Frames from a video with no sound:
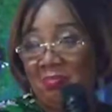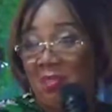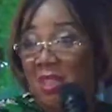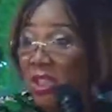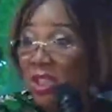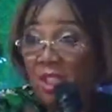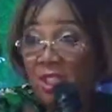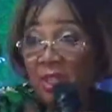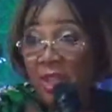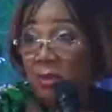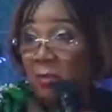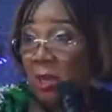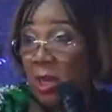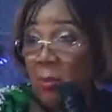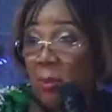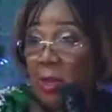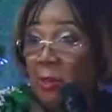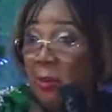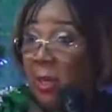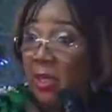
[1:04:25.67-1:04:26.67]
She had made up
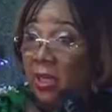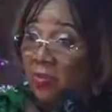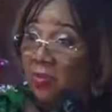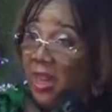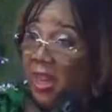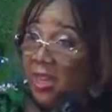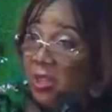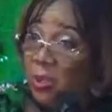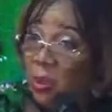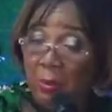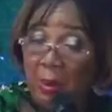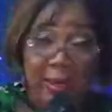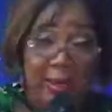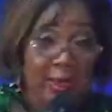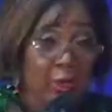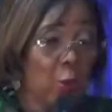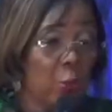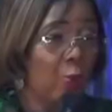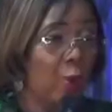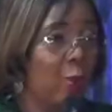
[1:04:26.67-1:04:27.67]
her mind, if there is no marriage,
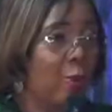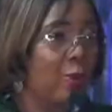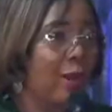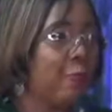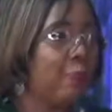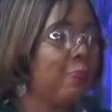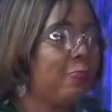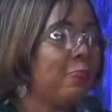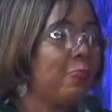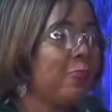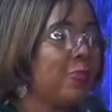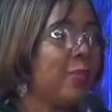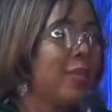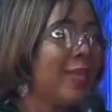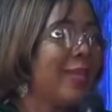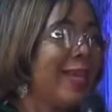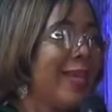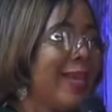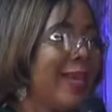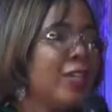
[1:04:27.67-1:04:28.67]
no problem.
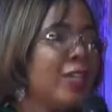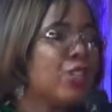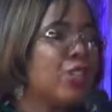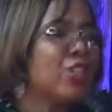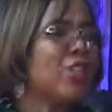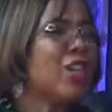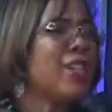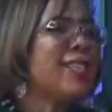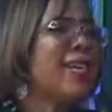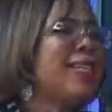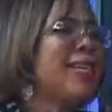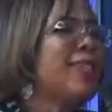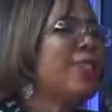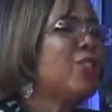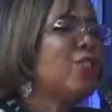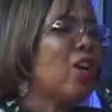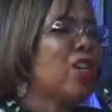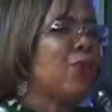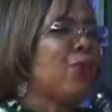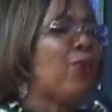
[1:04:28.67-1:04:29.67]
She didn't
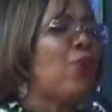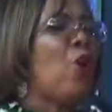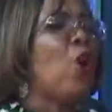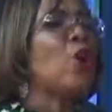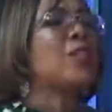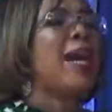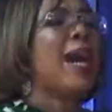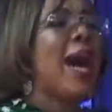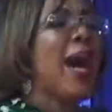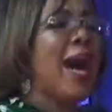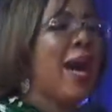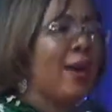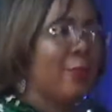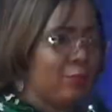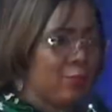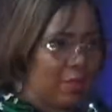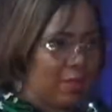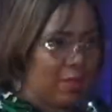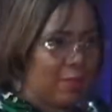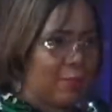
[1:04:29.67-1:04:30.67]
just fold her
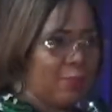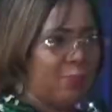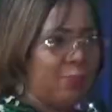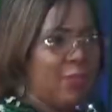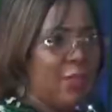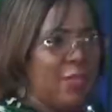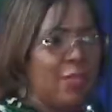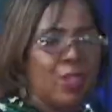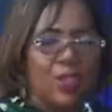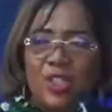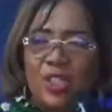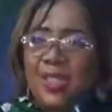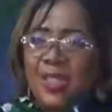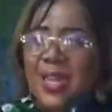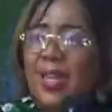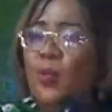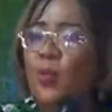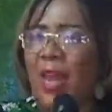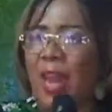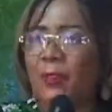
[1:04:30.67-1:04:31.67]
arms. She
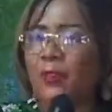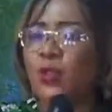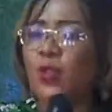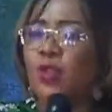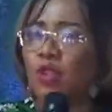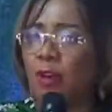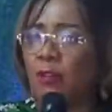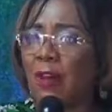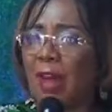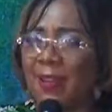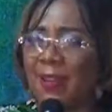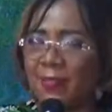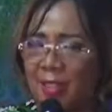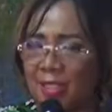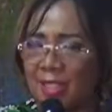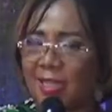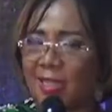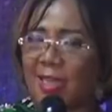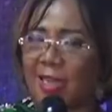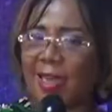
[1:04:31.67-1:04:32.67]
said, we have to survive in
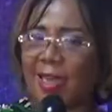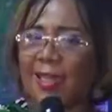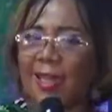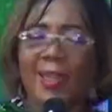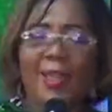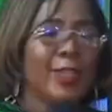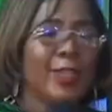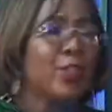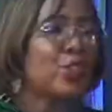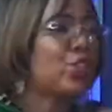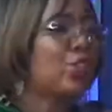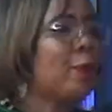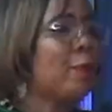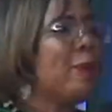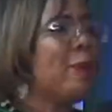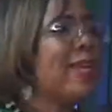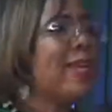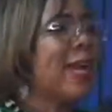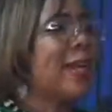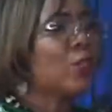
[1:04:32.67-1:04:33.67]
this land. She
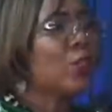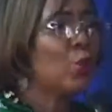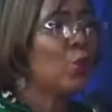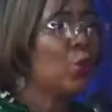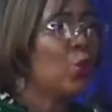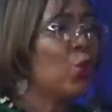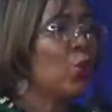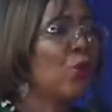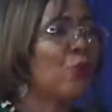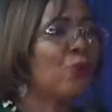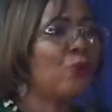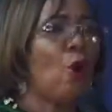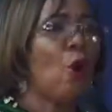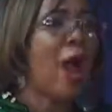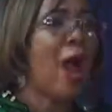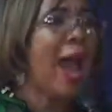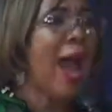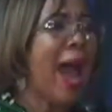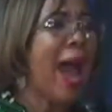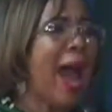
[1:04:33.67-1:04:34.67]
began to look for
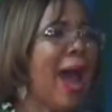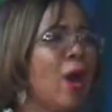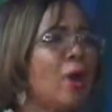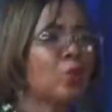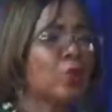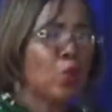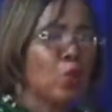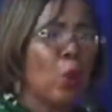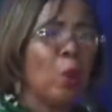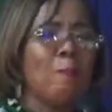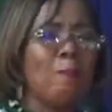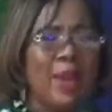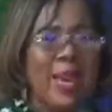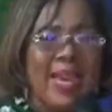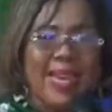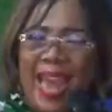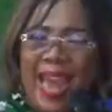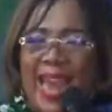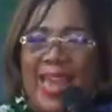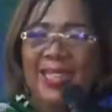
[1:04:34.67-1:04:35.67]
how to
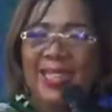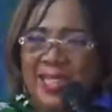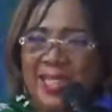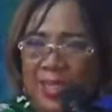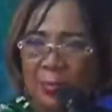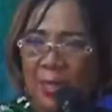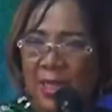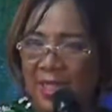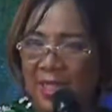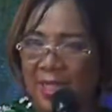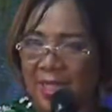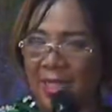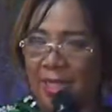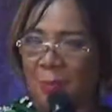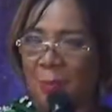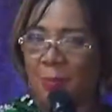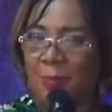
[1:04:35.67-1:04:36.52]
make ends meet.